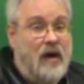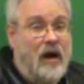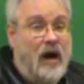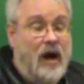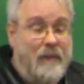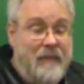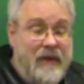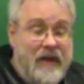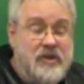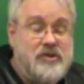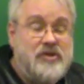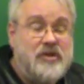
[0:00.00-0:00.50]
Our
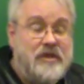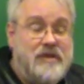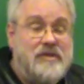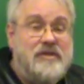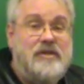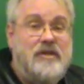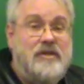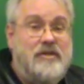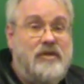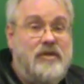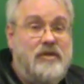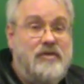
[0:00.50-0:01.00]
major
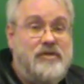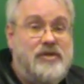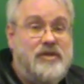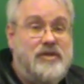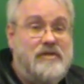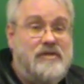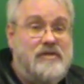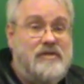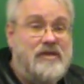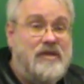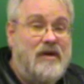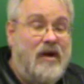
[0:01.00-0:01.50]

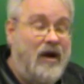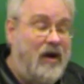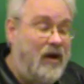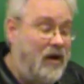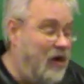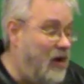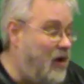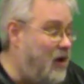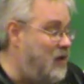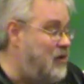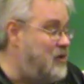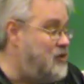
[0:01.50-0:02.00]
institutions, our
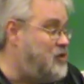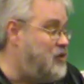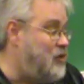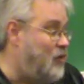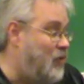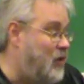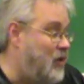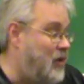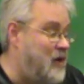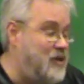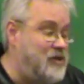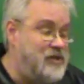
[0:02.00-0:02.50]
large
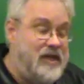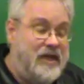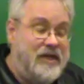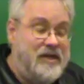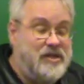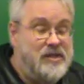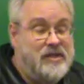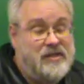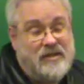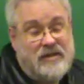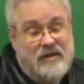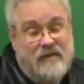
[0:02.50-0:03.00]

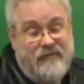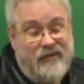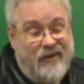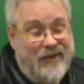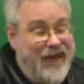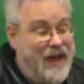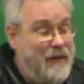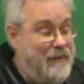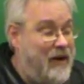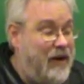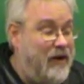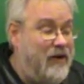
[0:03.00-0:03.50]
organizations, and for
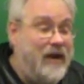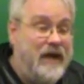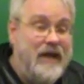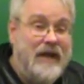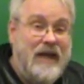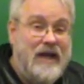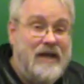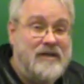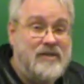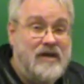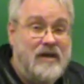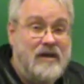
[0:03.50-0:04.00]
that matter, I
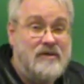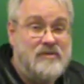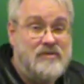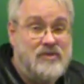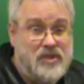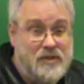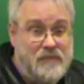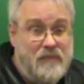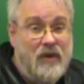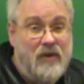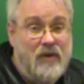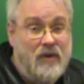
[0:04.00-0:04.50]
guess our
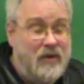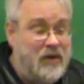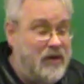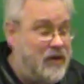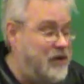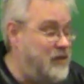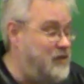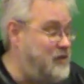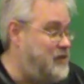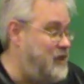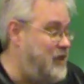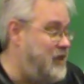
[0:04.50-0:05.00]
small
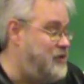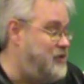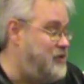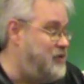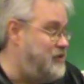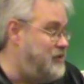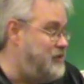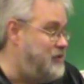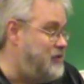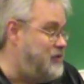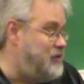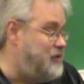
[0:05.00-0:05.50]

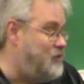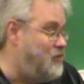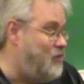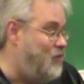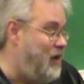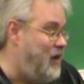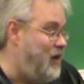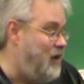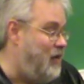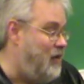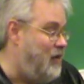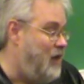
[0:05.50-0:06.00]
organizations as
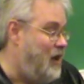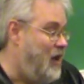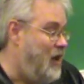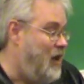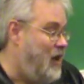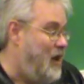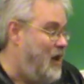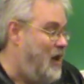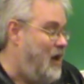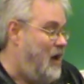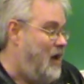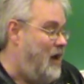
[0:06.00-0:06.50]
well,
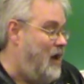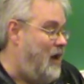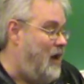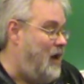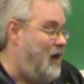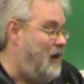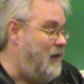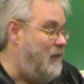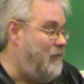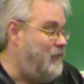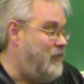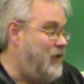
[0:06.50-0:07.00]

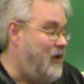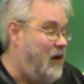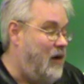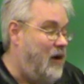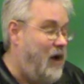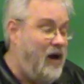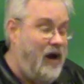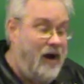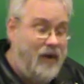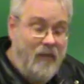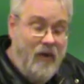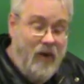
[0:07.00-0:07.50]

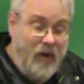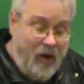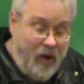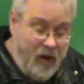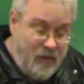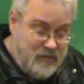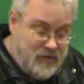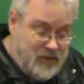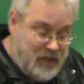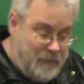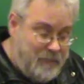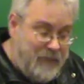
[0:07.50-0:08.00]
are
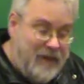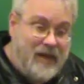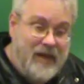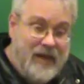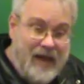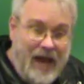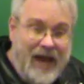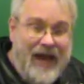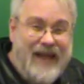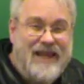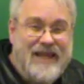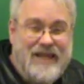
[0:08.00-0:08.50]
typically
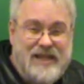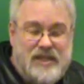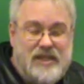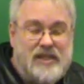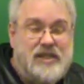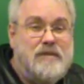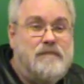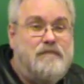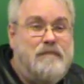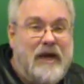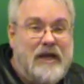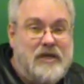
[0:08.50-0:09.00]
highly
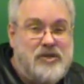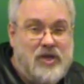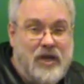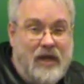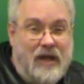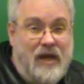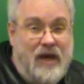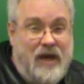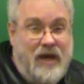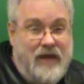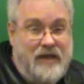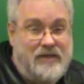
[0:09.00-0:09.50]

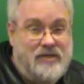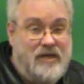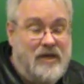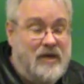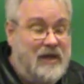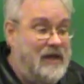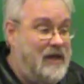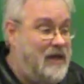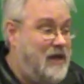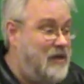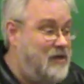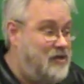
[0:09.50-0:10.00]
specialized,
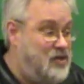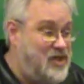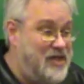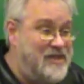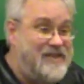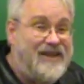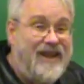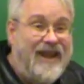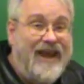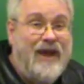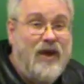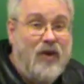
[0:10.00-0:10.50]

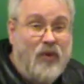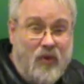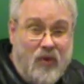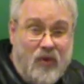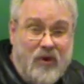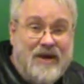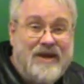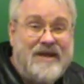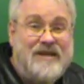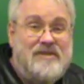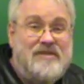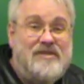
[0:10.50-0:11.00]
just like
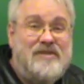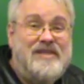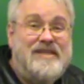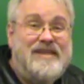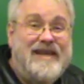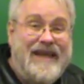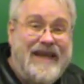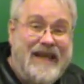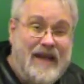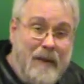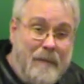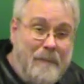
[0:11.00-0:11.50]

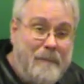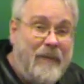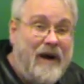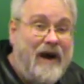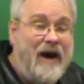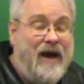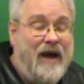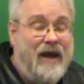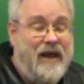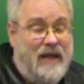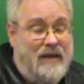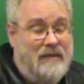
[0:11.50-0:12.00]
organs in a
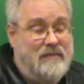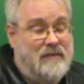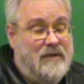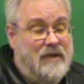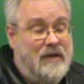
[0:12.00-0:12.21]
body.